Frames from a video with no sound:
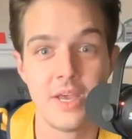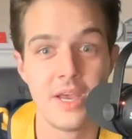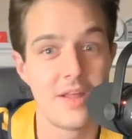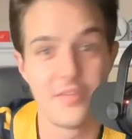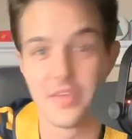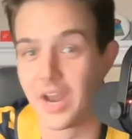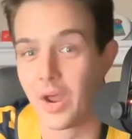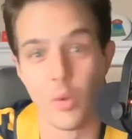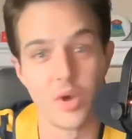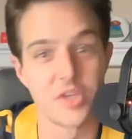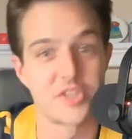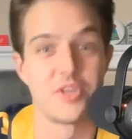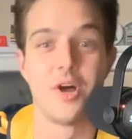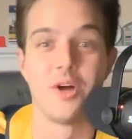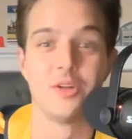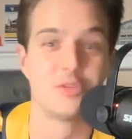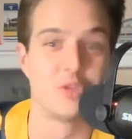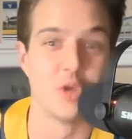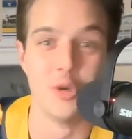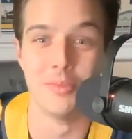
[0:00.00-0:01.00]
that I wasn't all
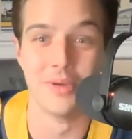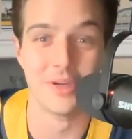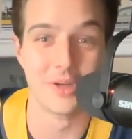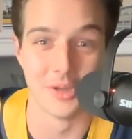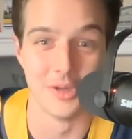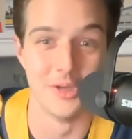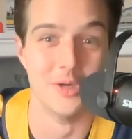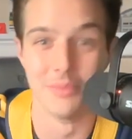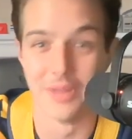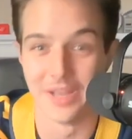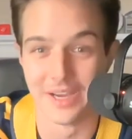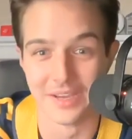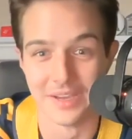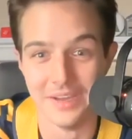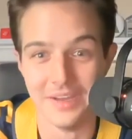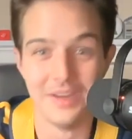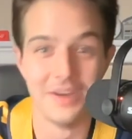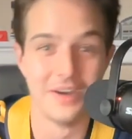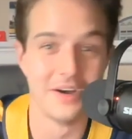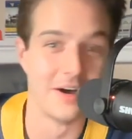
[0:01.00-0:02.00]
doom and gloom like,
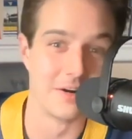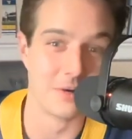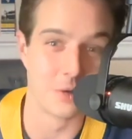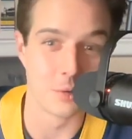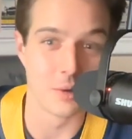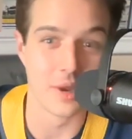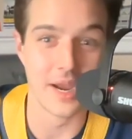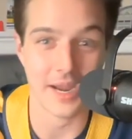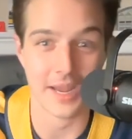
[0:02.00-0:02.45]
oh, great,